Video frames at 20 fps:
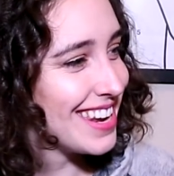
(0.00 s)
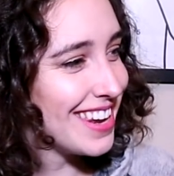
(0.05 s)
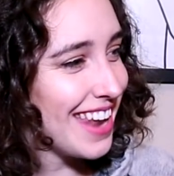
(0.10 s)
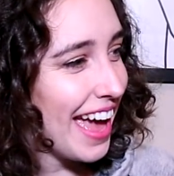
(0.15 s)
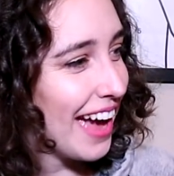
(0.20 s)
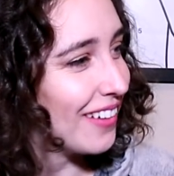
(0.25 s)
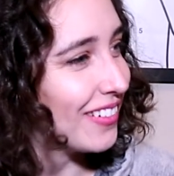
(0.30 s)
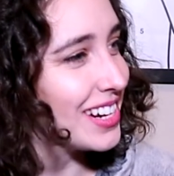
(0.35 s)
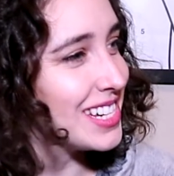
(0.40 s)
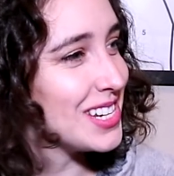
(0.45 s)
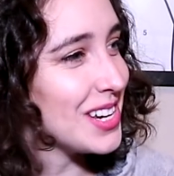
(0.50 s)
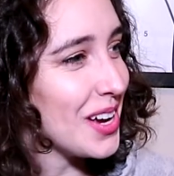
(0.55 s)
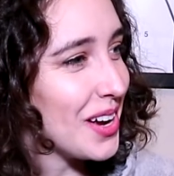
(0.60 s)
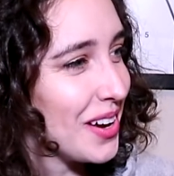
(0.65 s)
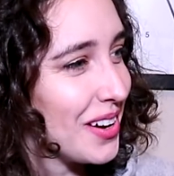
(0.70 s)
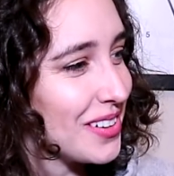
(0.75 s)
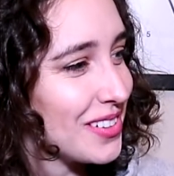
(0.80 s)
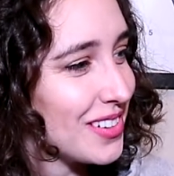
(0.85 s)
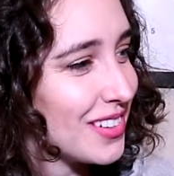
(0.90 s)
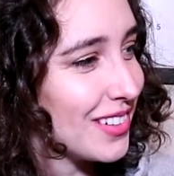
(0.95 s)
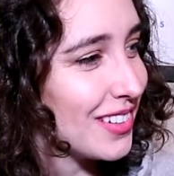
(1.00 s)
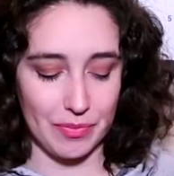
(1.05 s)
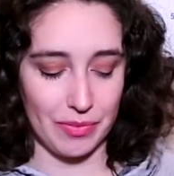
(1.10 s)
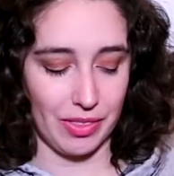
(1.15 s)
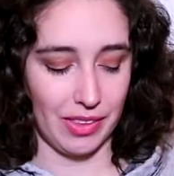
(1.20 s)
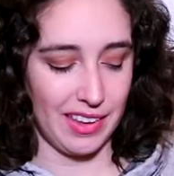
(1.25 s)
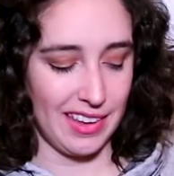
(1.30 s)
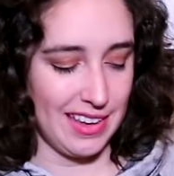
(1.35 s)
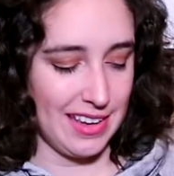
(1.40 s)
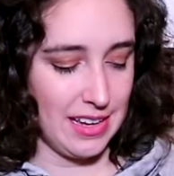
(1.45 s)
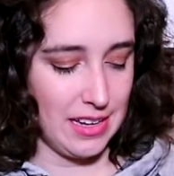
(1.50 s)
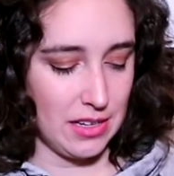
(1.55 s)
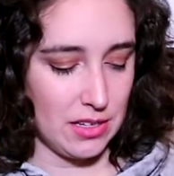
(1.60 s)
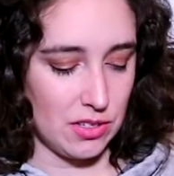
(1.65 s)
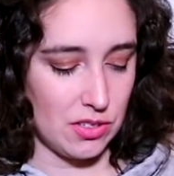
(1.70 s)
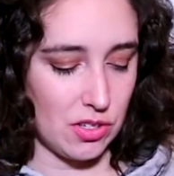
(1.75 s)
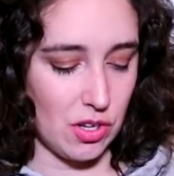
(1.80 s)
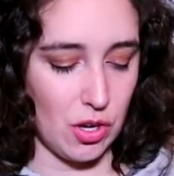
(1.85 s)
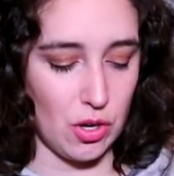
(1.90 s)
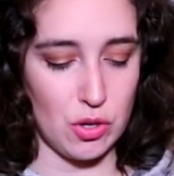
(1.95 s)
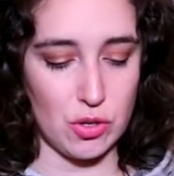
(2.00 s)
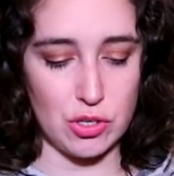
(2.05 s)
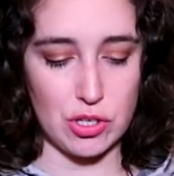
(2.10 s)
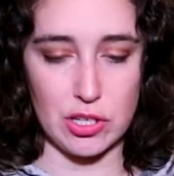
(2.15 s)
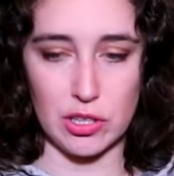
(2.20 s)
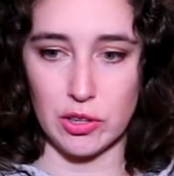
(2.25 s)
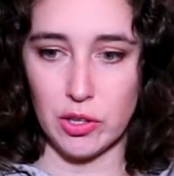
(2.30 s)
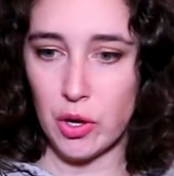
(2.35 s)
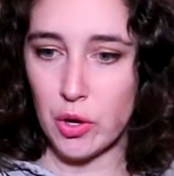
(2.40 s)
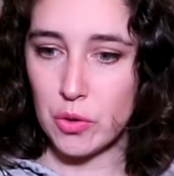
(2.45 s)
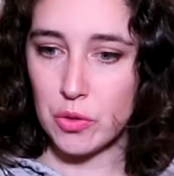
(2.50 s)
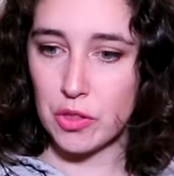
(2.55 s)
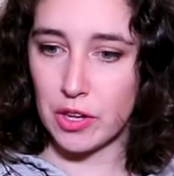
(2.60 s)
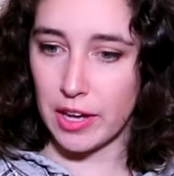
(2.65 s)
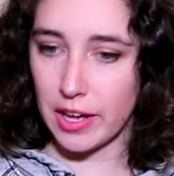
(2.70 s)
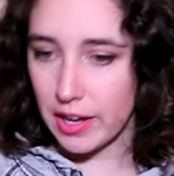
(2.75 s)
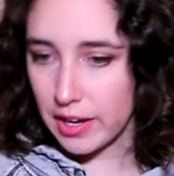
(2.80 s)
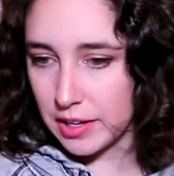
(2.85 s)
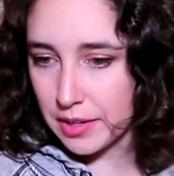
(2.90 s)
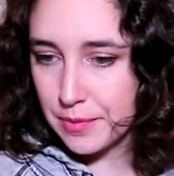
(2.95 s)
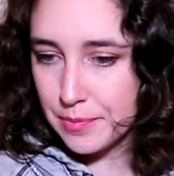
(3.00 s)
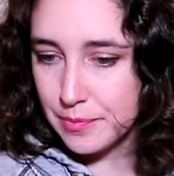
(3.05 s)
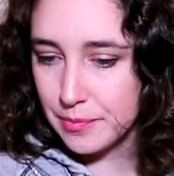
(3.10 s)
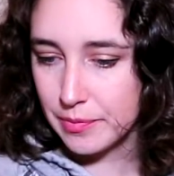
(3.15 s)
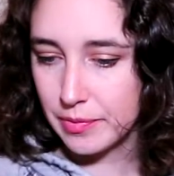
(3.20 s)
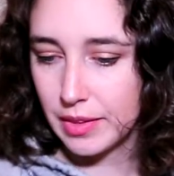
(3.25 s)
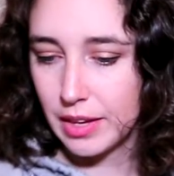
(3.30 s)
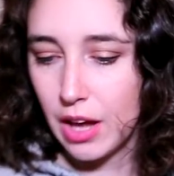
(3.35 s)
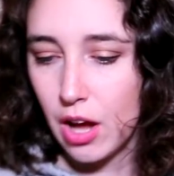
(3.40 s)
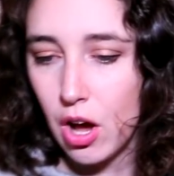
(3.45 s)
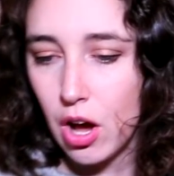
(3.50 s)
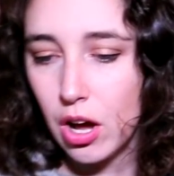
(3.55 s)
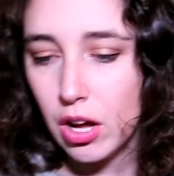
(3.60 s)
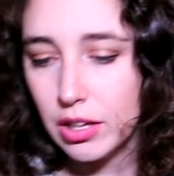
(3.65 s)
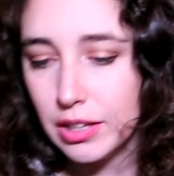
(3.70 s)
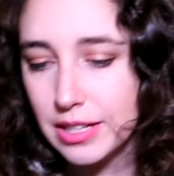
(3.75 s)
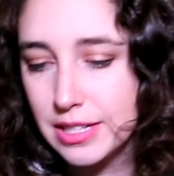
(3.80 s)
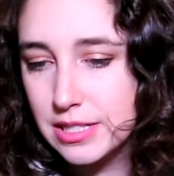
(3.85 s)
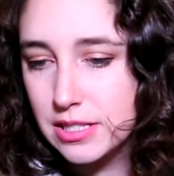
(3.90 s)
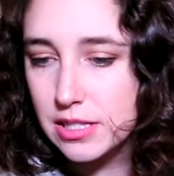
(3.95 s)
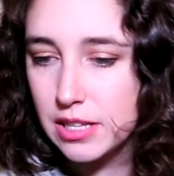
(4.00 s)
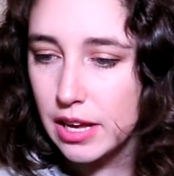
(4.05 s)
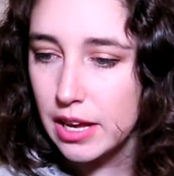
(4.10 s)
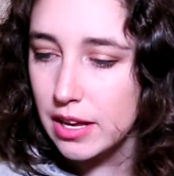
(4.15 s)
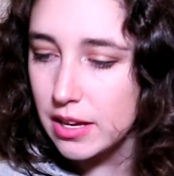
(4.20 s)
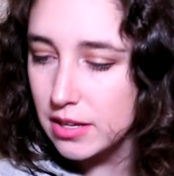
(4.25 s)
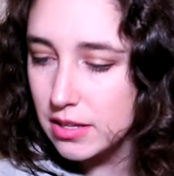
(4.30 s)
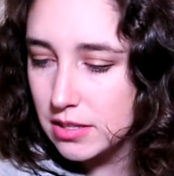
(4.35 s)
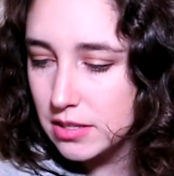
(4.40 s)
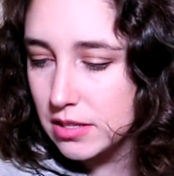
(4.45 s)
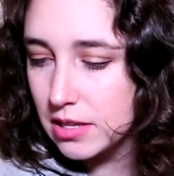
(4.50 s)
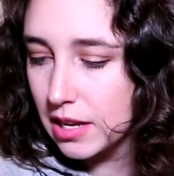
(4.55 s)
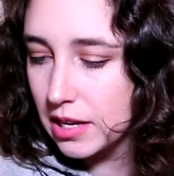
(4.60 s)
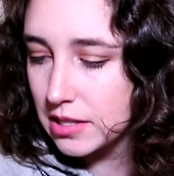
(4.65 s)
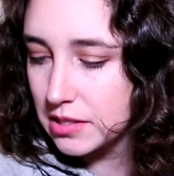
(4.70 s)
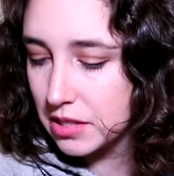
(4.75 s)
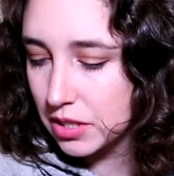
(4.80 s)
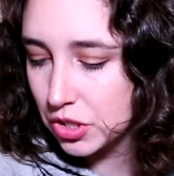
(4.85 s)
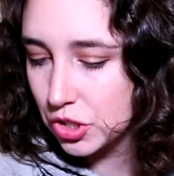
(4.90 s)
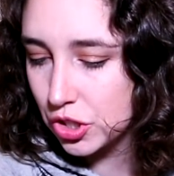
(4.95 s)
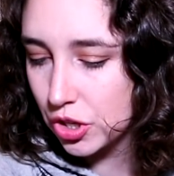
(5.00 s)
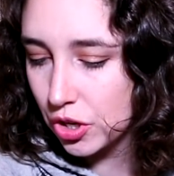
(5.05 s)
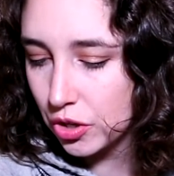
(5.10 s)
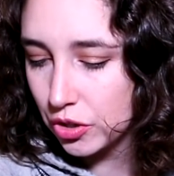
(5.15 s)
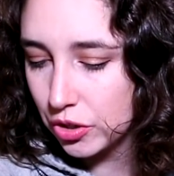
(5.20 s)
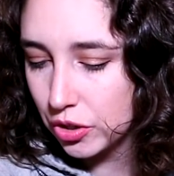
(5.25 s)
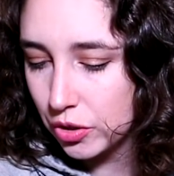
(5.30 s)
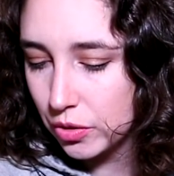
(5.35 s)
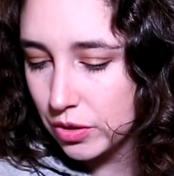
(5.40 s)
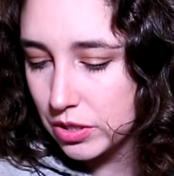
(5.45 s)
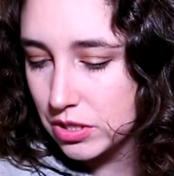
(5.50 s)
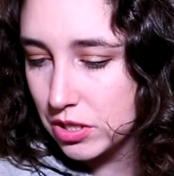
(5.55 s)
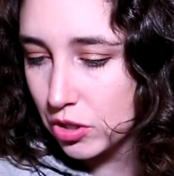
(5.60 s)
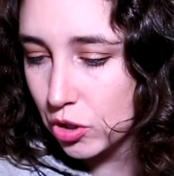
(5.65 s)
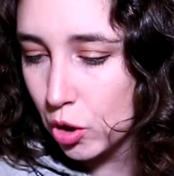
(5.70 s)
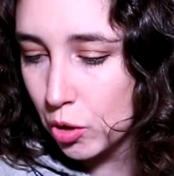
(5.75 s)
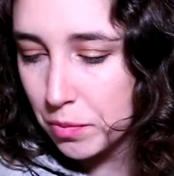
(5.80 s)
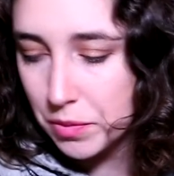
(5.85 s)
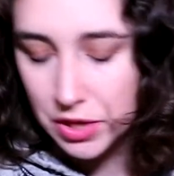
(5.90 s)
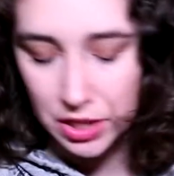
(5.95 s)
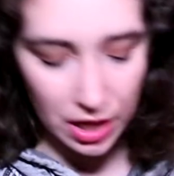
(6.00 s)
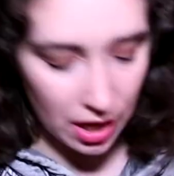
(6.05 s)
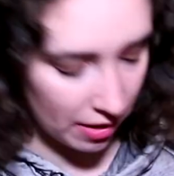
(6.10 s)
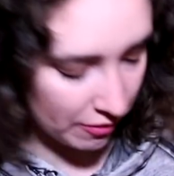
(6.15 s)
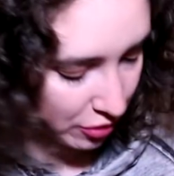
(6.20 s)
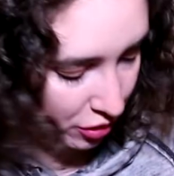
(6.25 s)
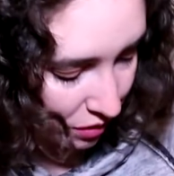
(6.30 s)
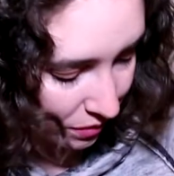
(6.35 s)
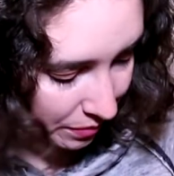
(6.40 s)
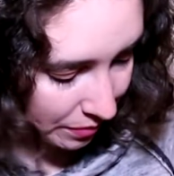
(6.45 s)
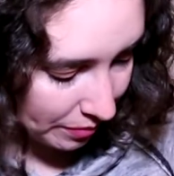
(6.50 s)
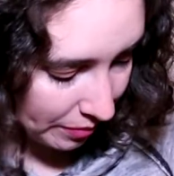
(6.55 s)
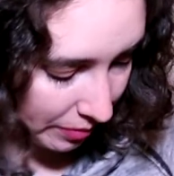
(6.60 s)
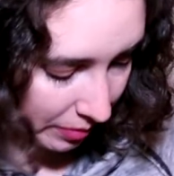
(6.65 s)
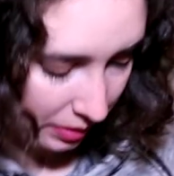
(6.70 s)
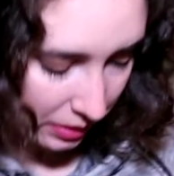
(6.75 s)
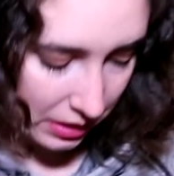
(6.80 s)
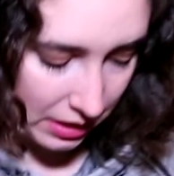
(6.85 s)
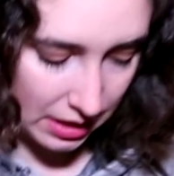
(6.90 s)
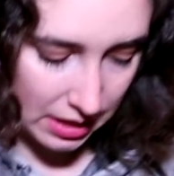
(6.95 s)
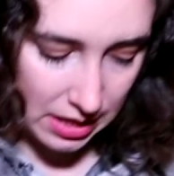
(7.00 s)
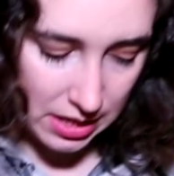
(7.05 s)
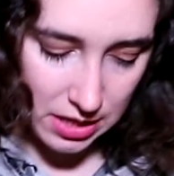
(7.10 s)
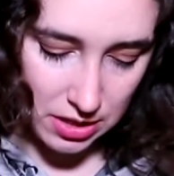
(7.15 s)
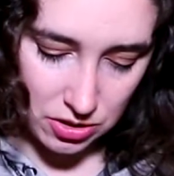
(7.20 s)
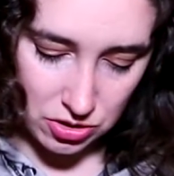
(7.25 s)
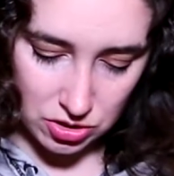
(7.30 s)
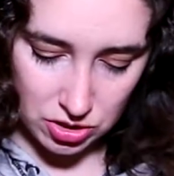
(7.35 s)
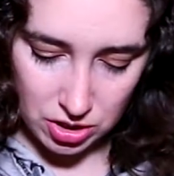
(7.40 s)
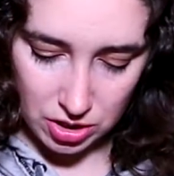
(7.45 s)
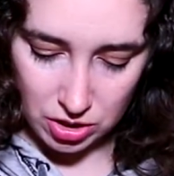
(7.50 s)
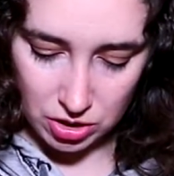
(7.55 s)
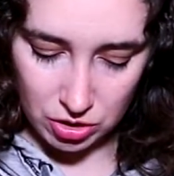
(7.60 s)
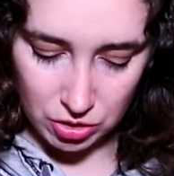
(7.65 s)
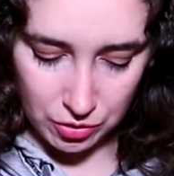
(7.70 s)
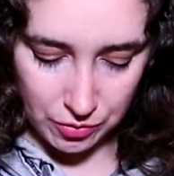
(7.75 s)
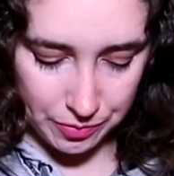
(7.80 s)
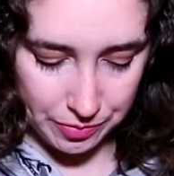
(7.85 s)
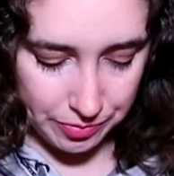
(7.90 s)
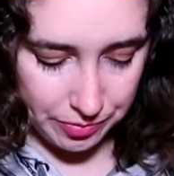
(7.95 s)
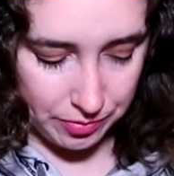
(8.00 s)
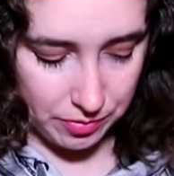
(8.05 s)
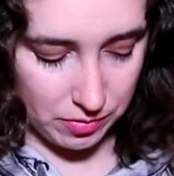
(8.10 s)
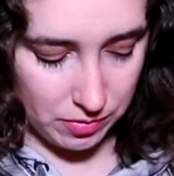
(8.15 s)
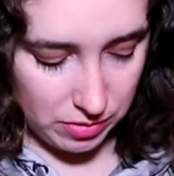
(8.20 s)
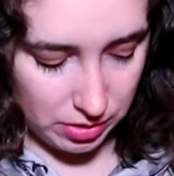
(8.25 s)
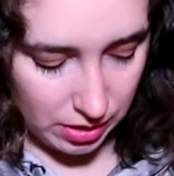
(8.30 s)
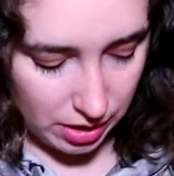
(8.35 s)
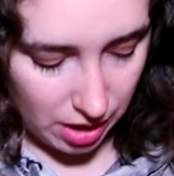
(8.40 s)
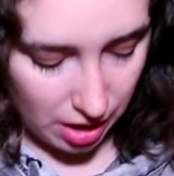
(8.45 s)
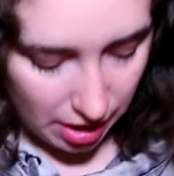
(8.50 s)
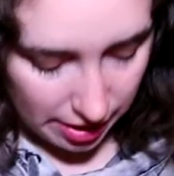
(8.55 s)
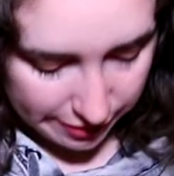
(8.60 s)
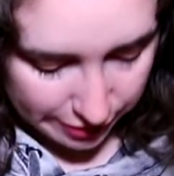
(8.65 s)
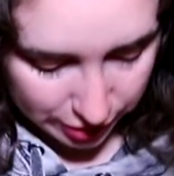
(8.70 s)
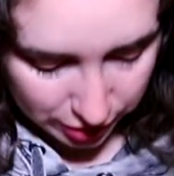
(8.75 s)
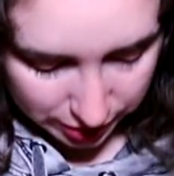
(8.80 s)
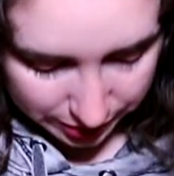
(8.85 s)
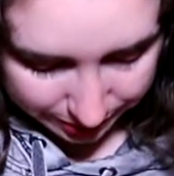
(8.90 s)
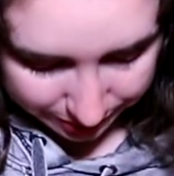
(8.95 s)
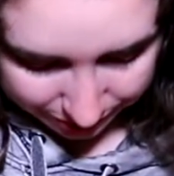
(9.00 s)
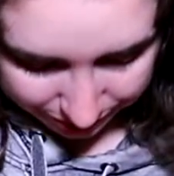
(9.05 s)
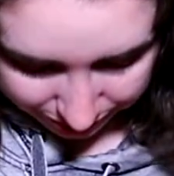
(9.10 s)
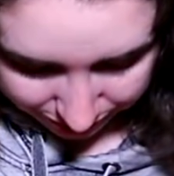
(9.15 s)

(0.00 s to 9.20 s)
Now I know. So to load the gun, all it says, as I showed you, it said open the cover. So the cover